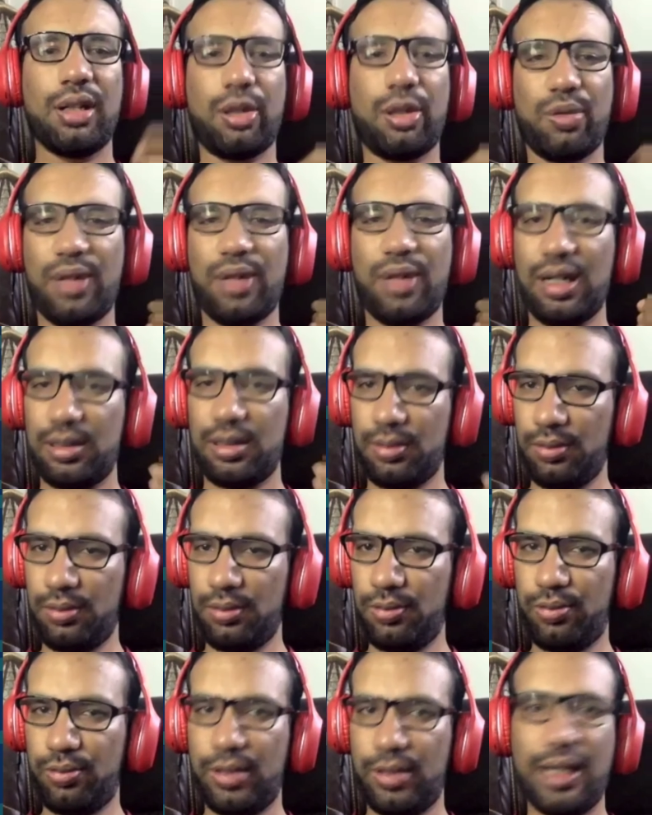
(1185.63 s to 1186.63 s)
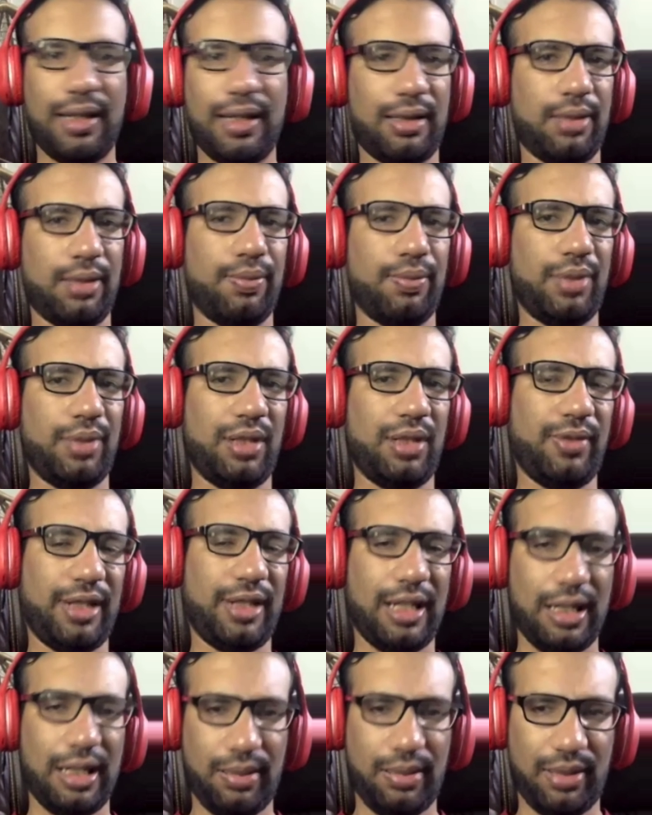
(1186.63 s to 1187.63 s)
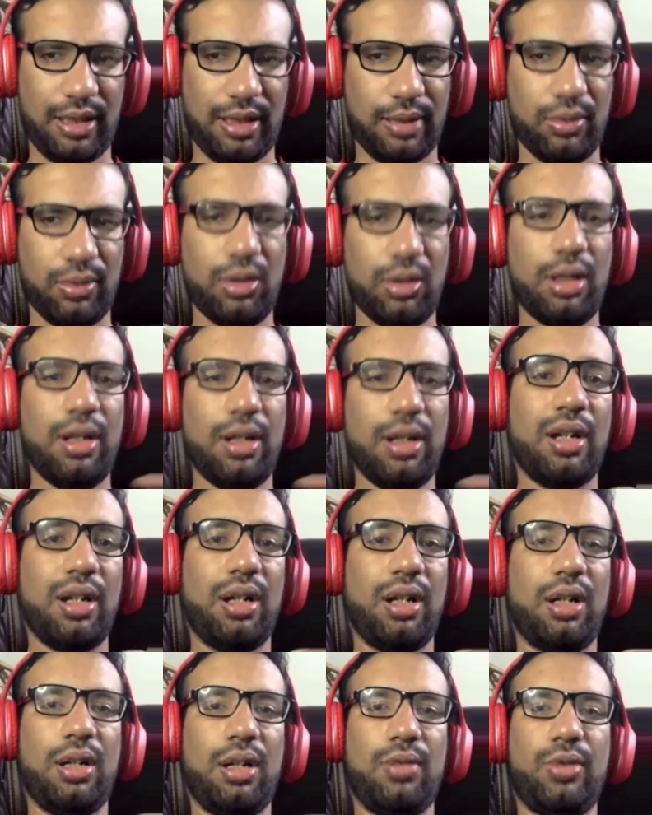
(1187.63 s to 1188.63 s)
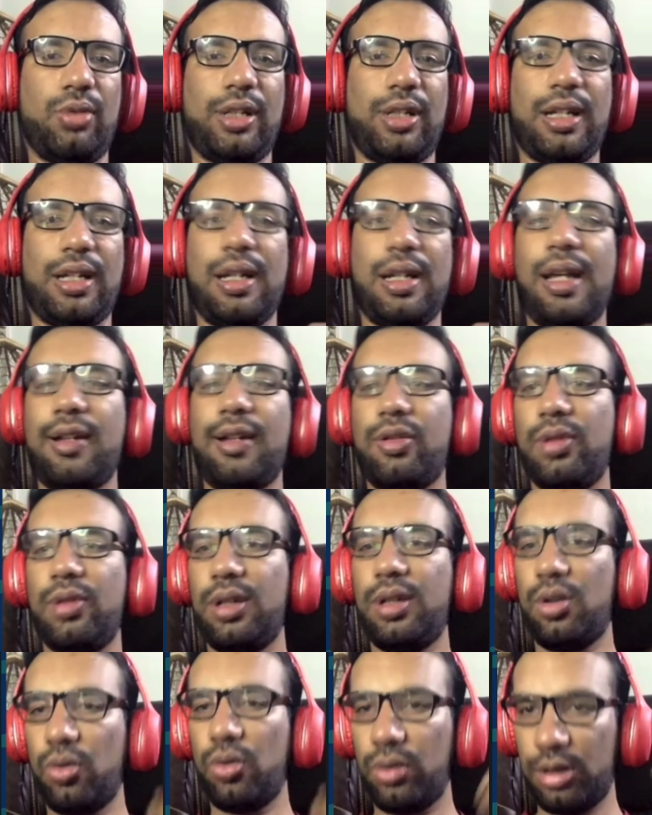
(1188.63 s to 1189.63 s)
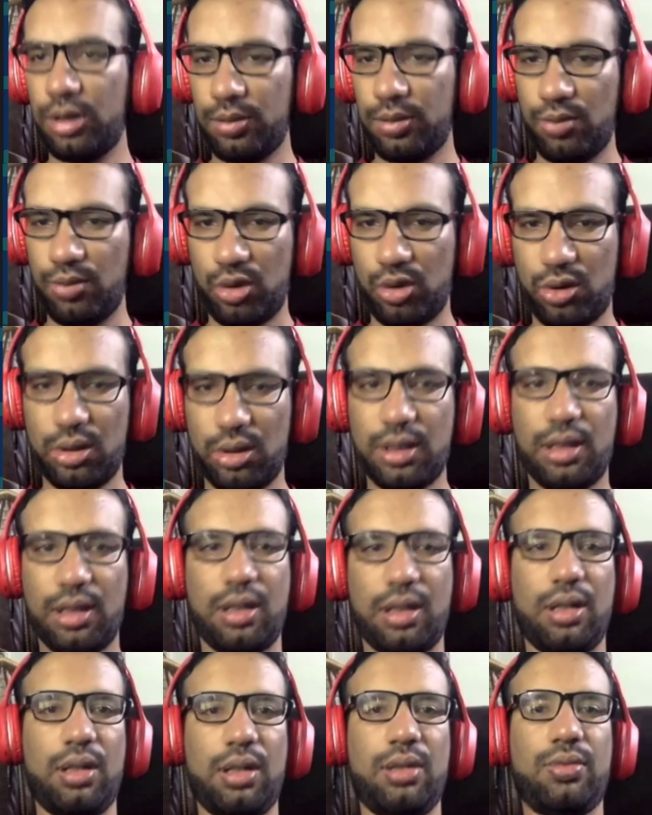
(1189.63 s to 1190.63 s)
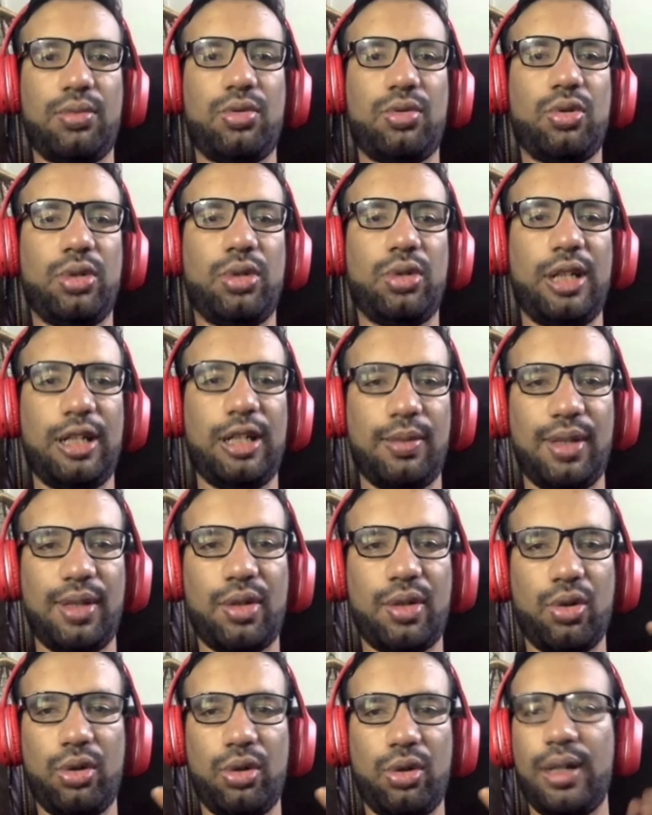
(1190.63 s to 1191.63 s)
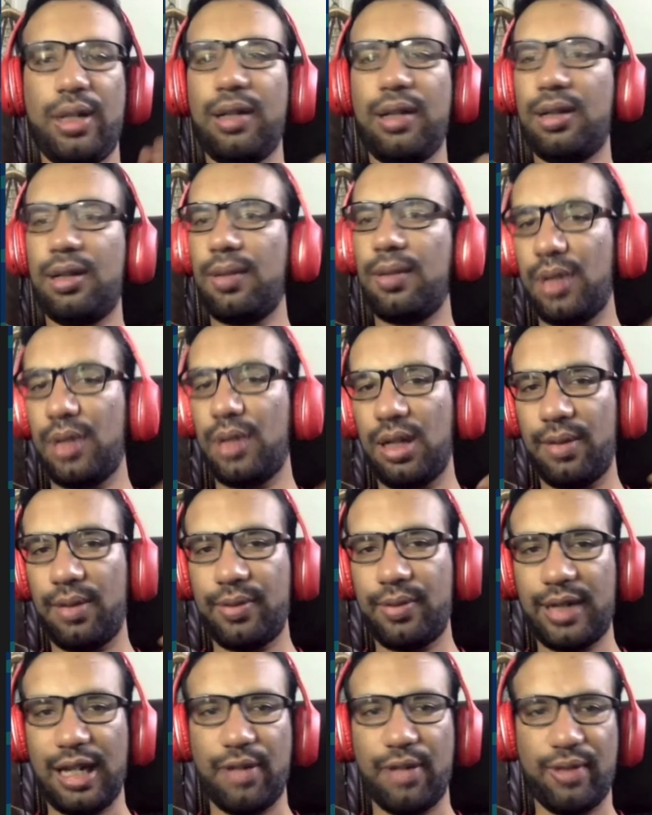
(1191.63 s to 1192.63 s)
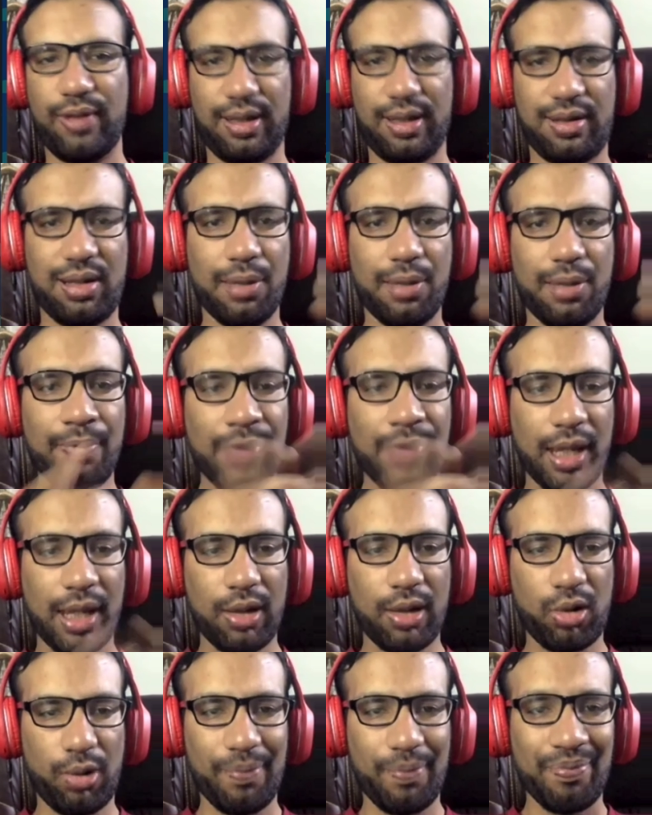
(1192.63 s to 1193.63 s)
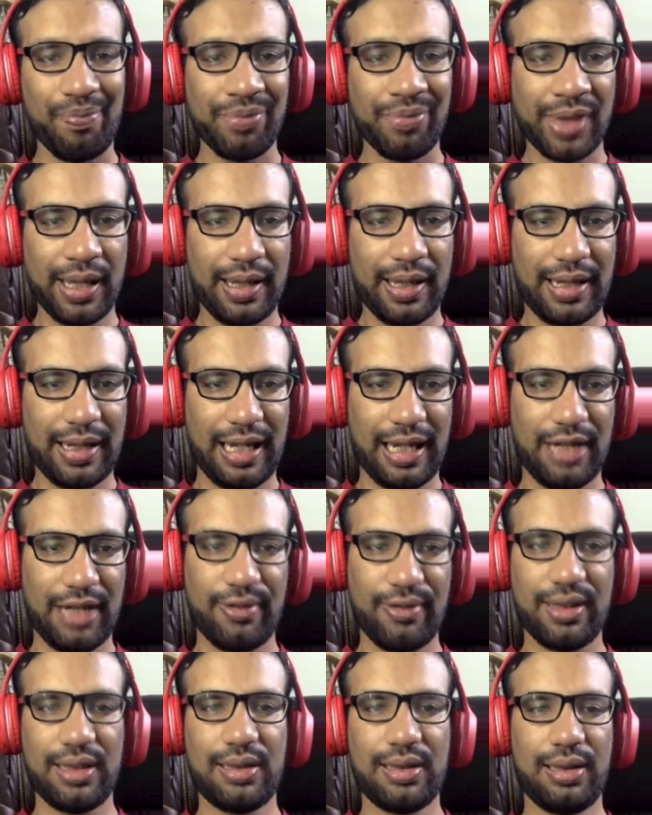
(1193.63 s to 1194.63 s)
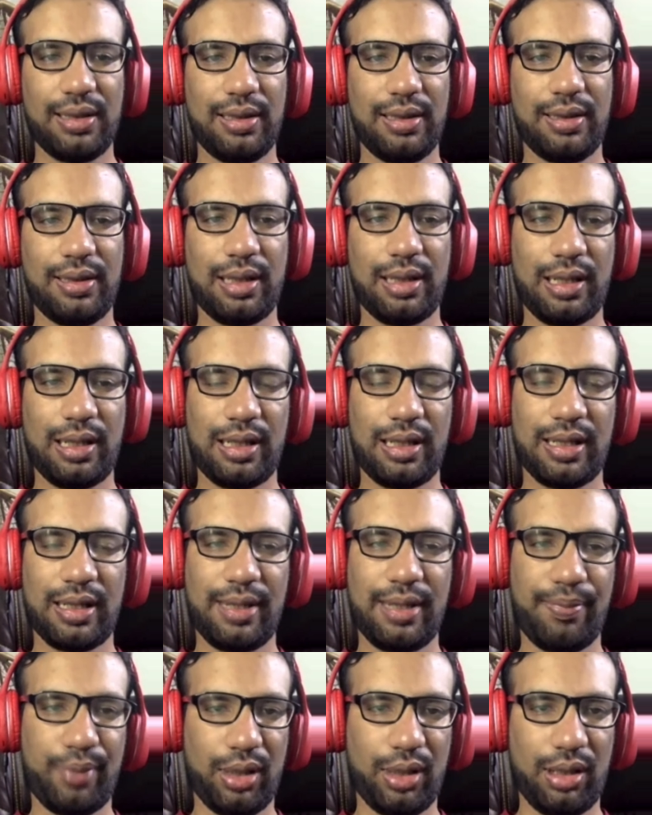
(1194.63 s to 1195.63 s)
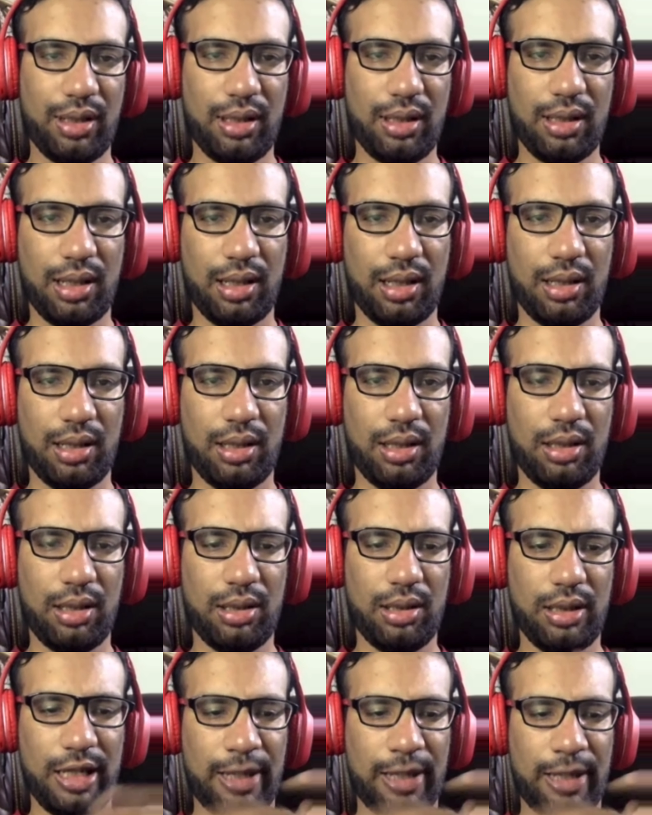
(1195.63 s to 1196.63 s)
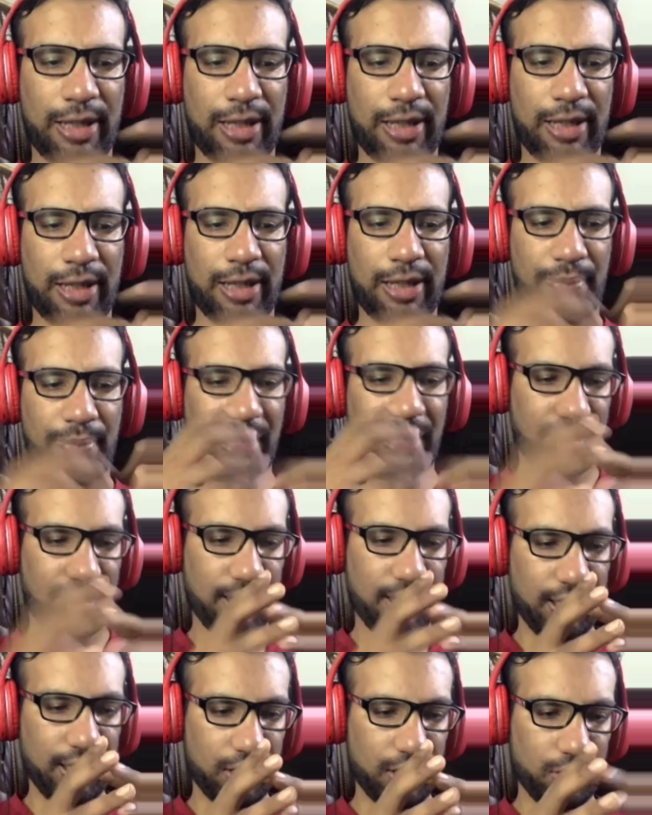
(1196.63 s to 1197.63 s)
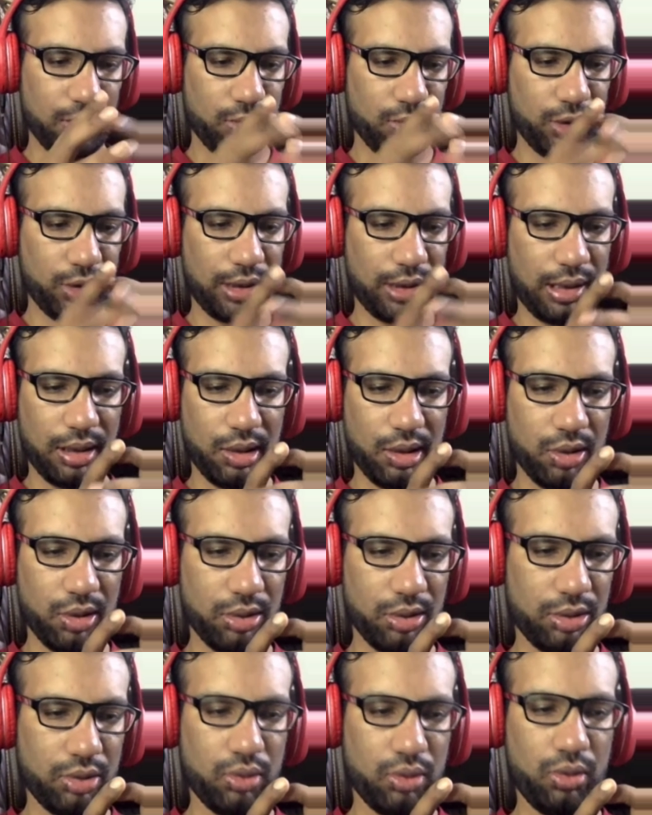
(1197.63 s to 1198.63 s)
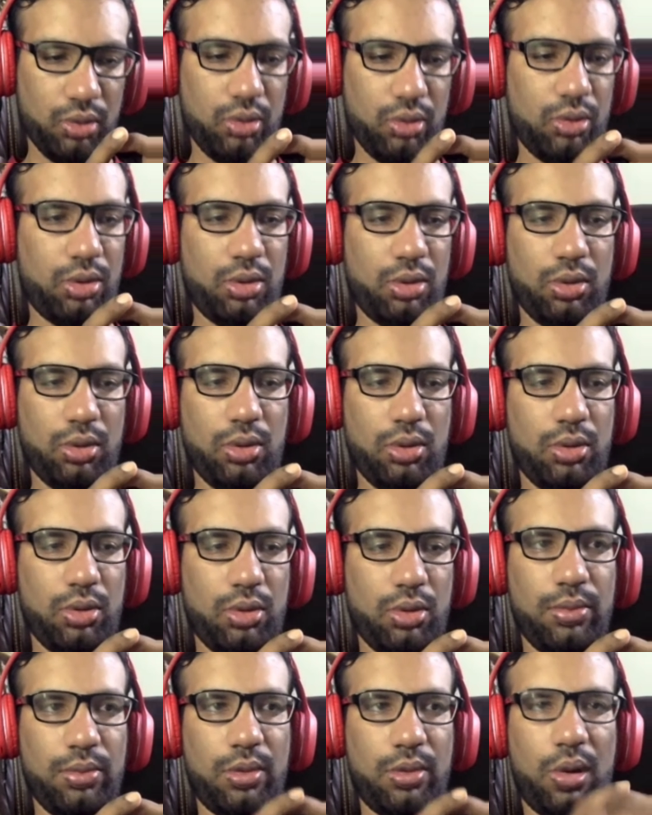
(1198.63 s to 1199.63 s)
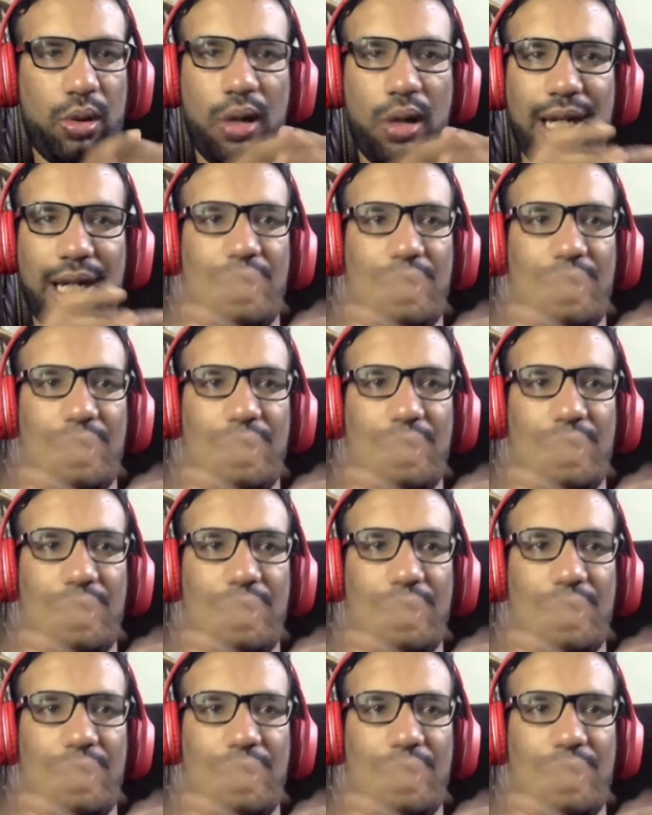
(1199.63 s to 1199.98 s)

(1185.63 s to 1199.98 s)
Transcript: this was one example with Animatable. We can actually use it more. So let me show you an example of Canvas. So Canvas is a simple spacer, which allows you to draw